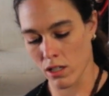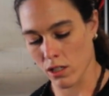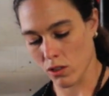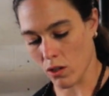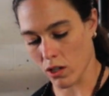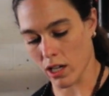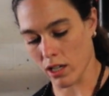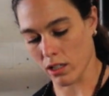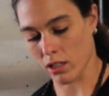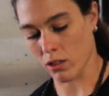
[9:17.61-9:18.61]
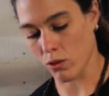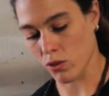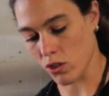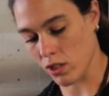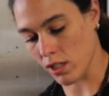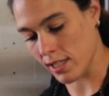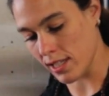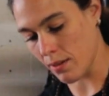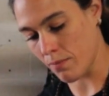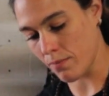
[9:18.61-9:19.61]
So I'll cut closer to the
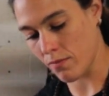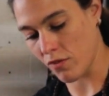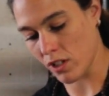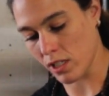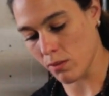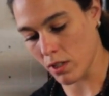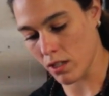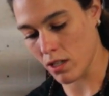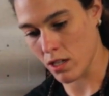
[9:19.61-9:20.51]
seam for this one.